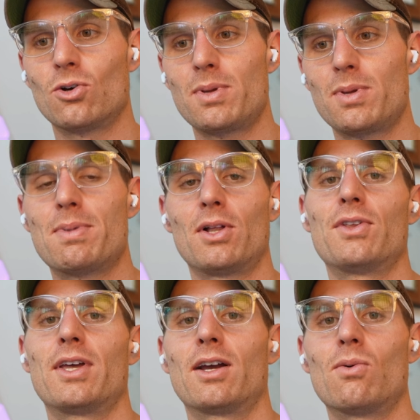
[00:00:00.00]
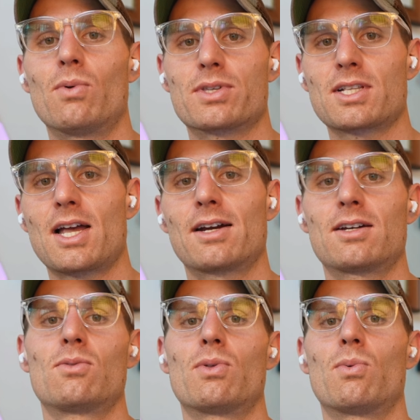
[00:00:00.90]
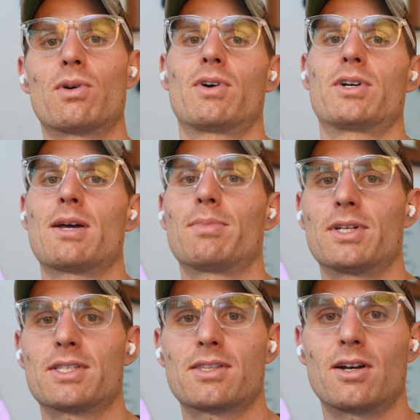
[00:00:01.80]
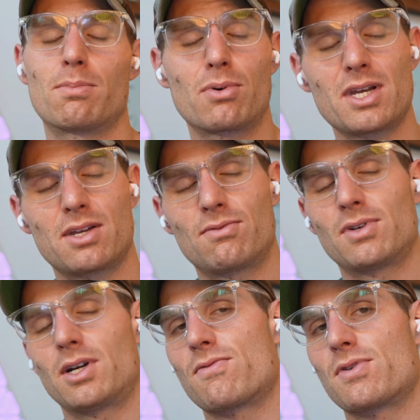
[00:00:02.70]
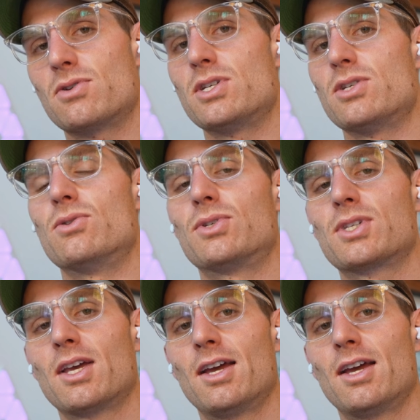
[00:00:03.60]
You'll be building with Slack with one of our templates that are pre-configured for you to use